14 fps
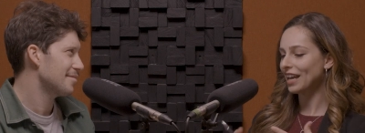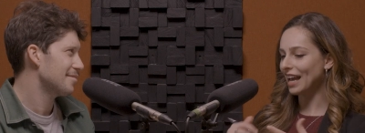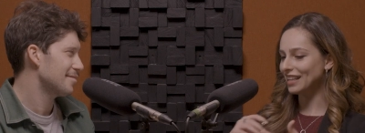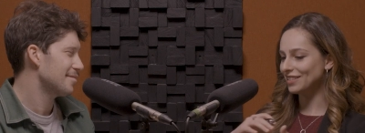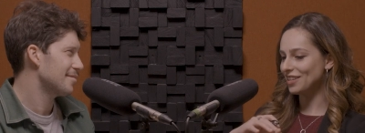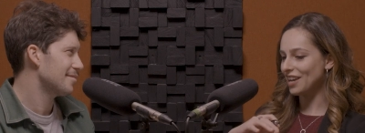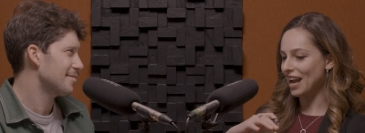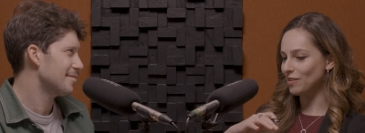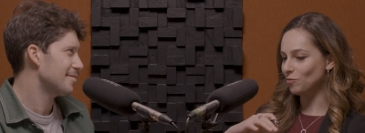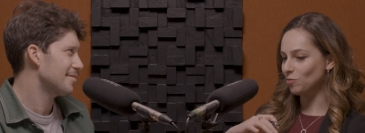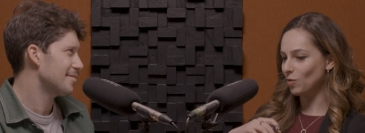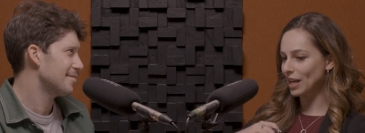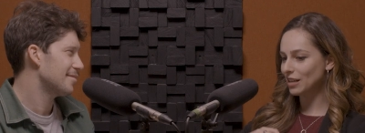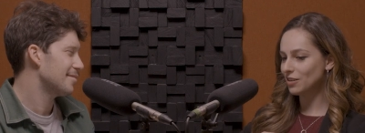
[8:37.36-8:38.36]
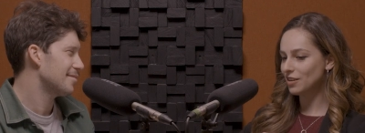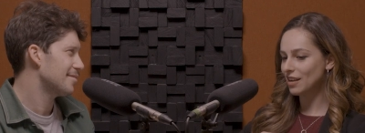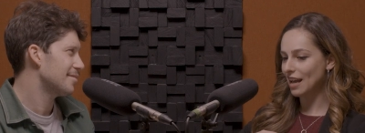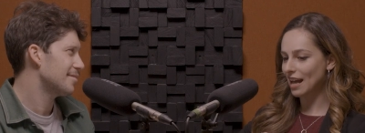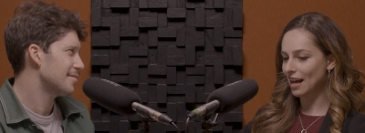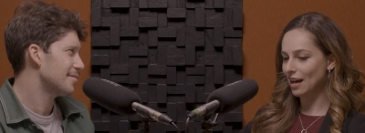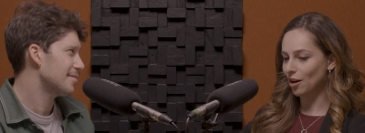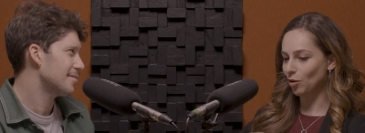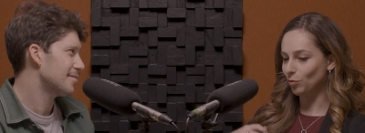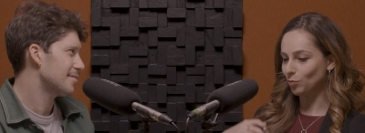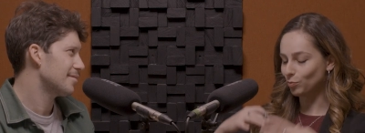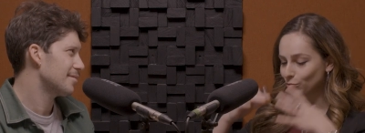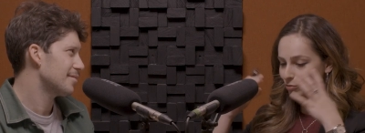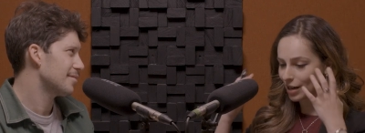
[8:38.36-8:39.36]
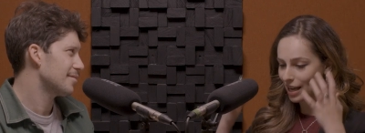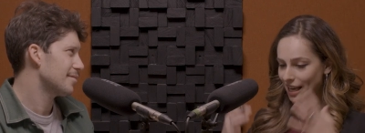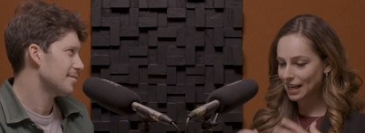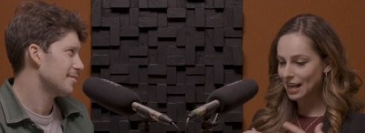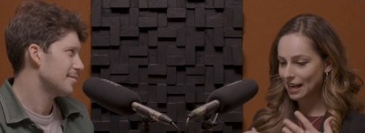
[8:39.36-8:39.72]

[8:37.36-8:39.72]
Speaker 1: And when our brain